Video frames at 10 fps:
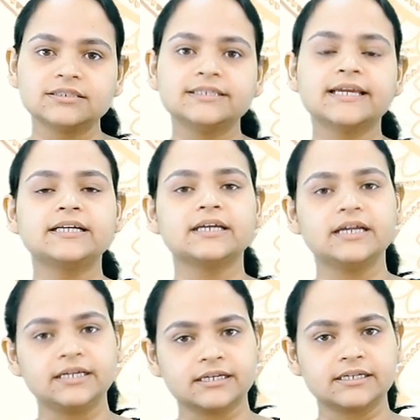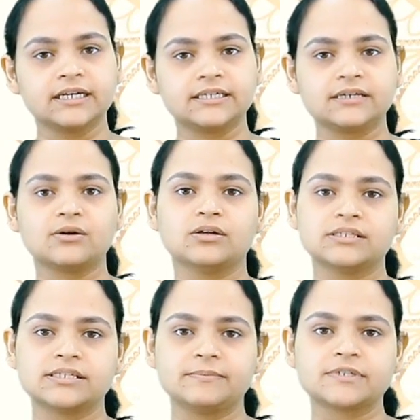yet interrelated
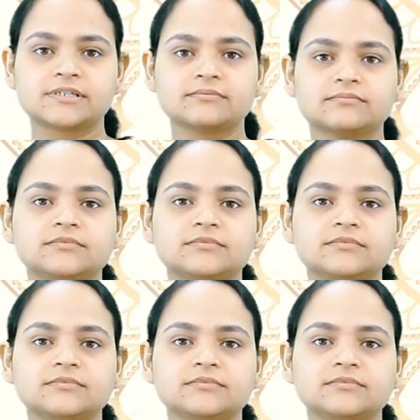concepts.